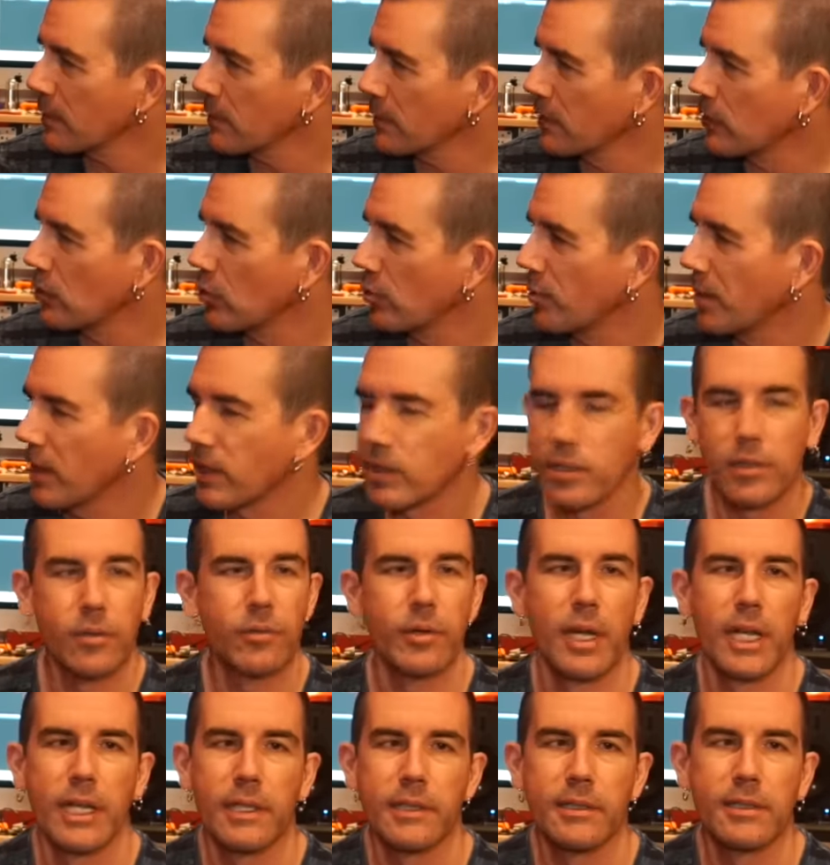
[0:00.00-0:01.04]
Gear Page
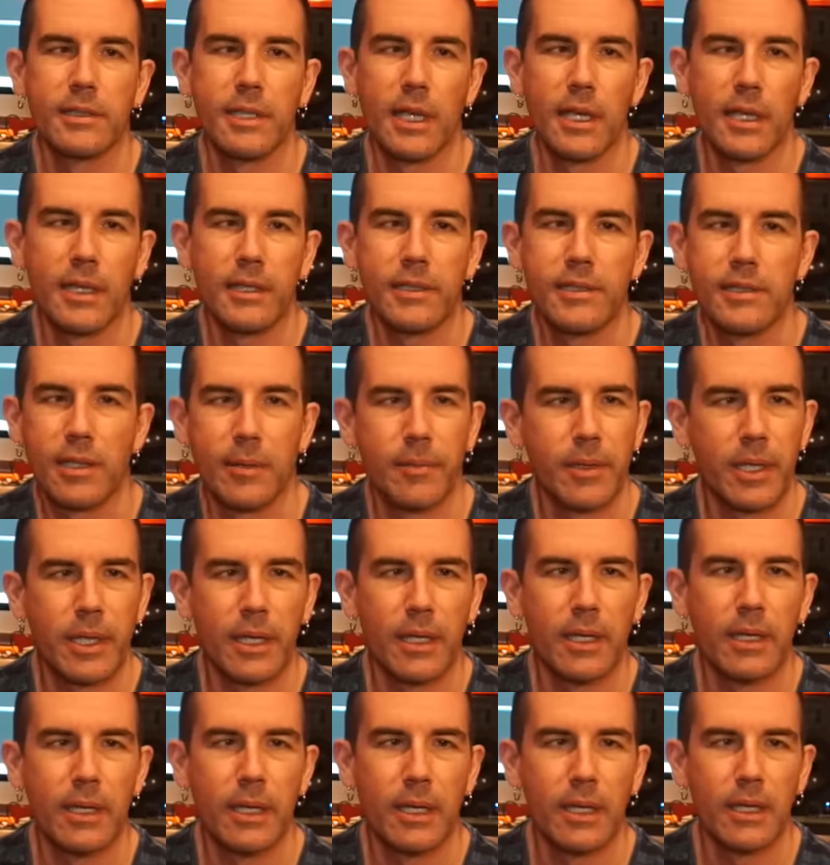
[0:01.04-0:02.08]
thread said
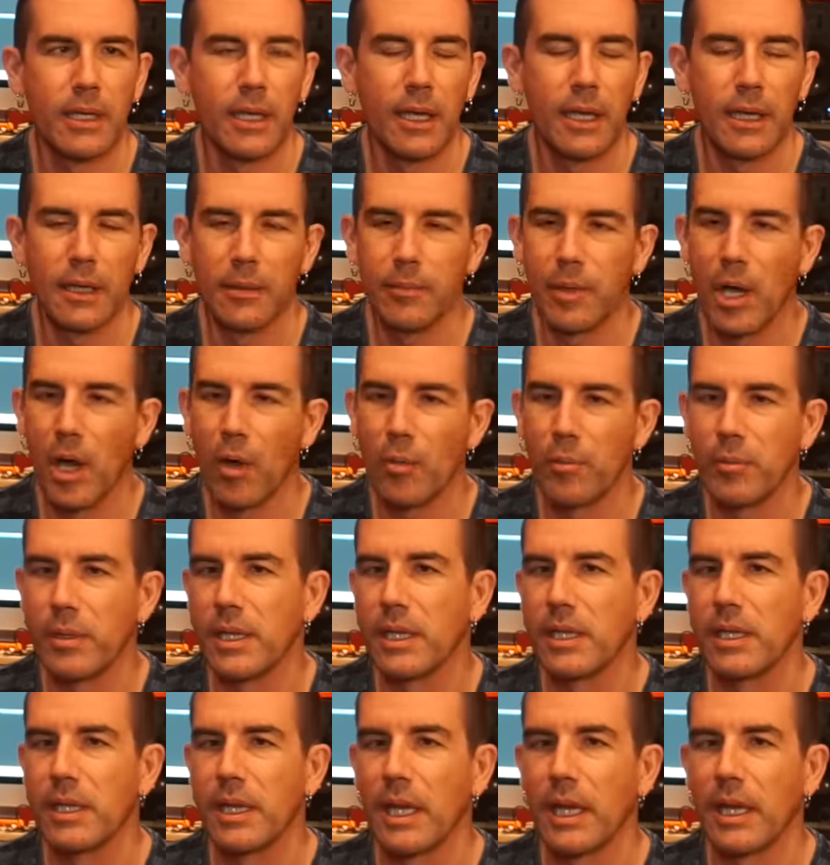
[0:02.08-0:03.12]
something about
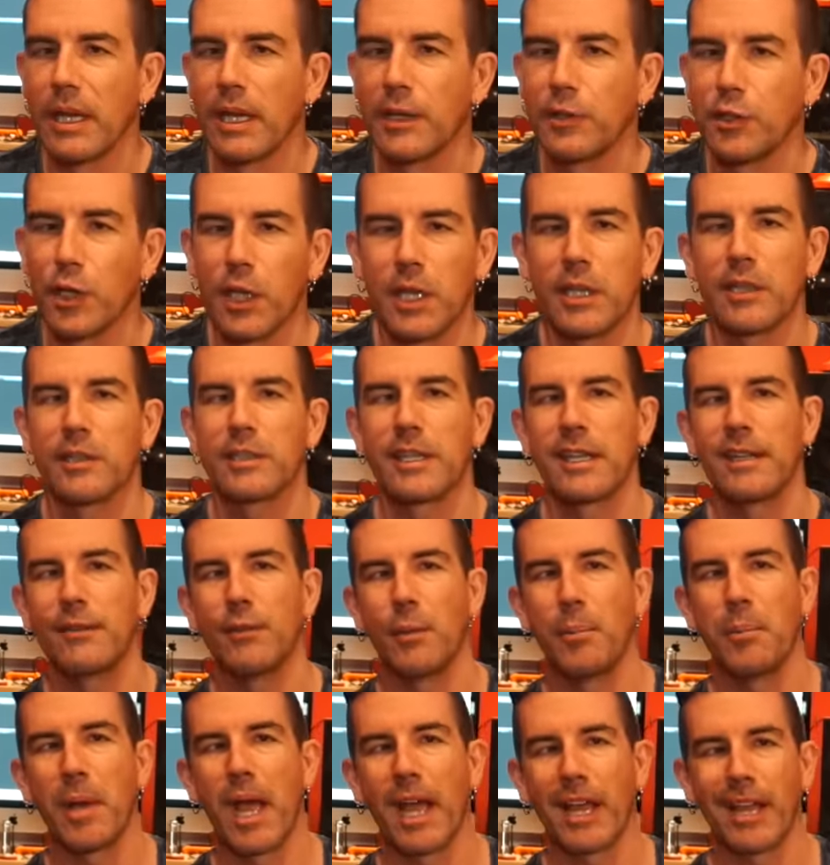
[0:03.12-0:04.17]
me, and I took it as kind of
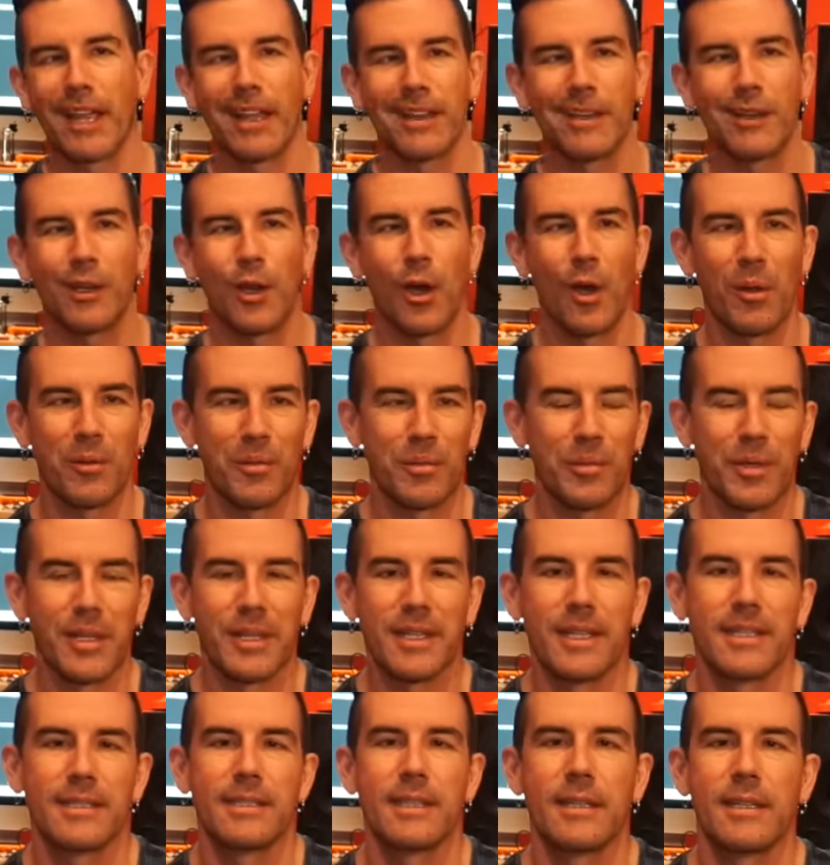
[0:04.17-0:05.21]
a backhanded
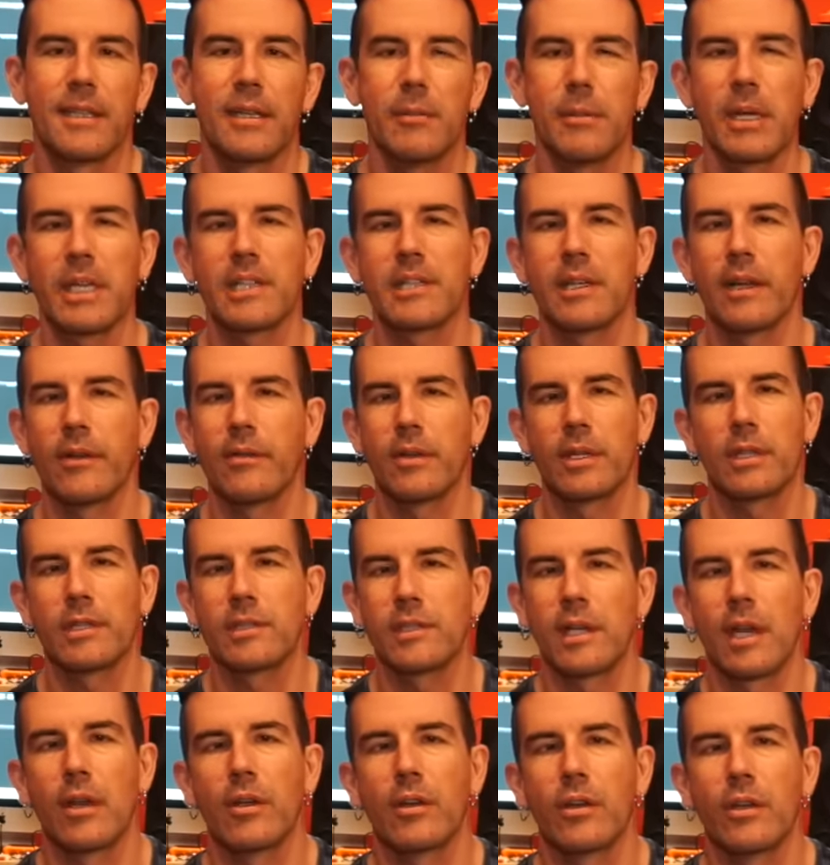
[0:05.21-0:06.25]
compliment. They said he makes everything
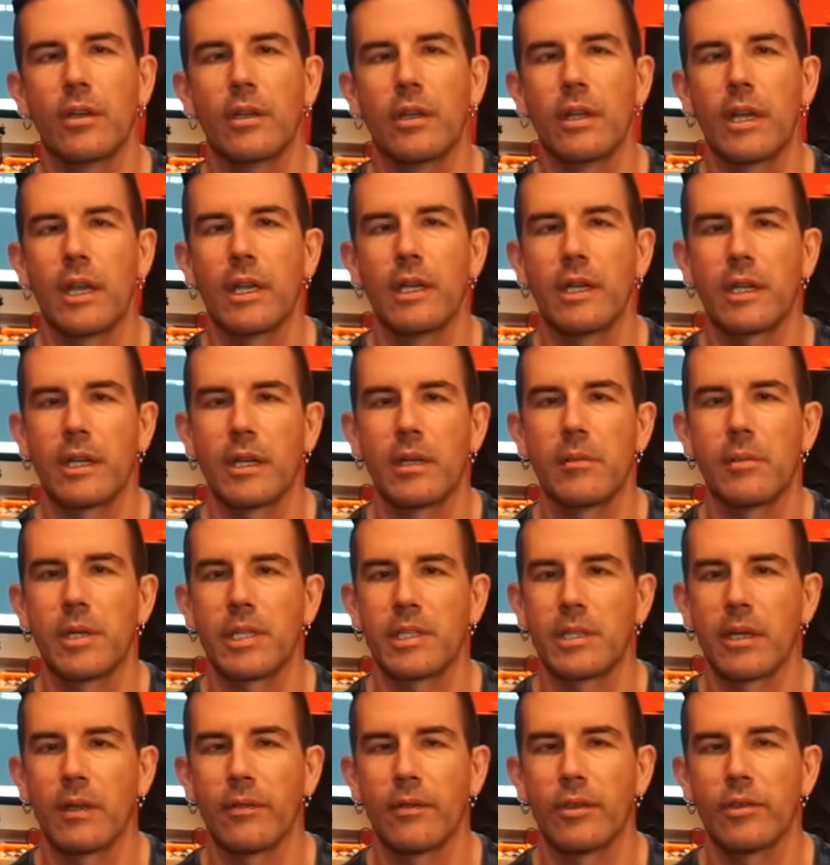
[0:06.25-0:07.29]
sound good, and he kind of
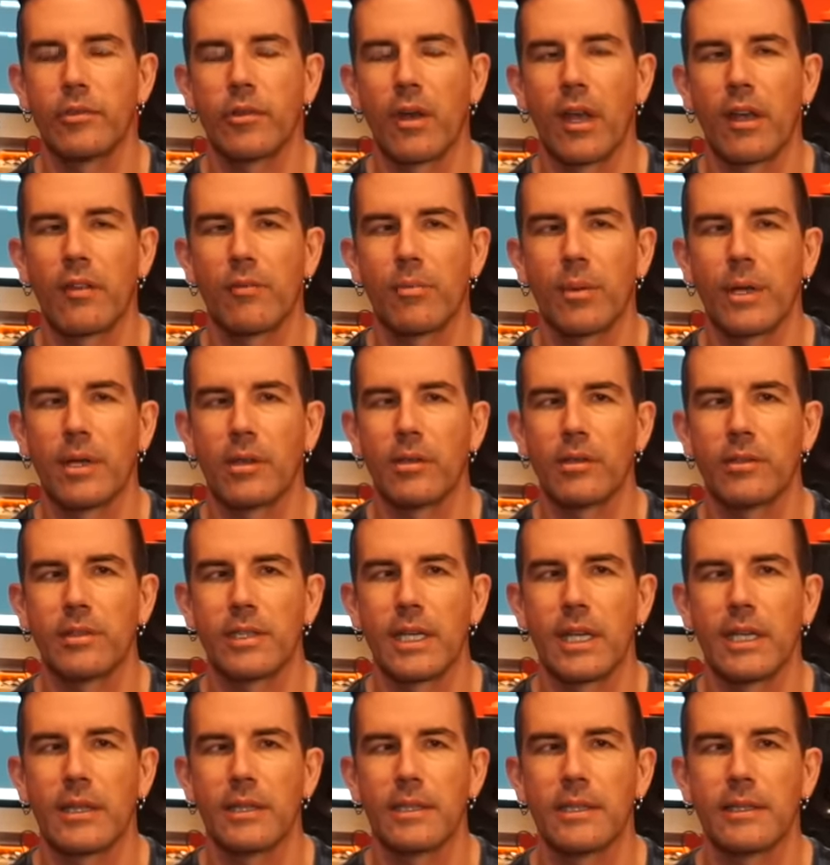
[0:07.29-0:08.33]
makes every drive pedal
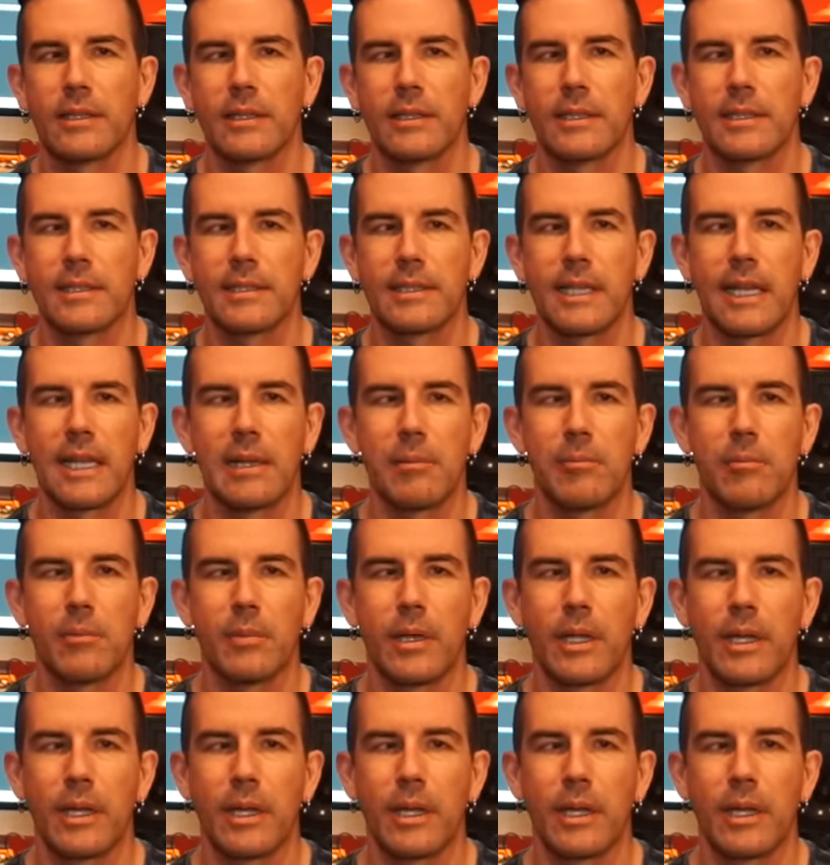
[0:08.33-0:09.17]
sound the same.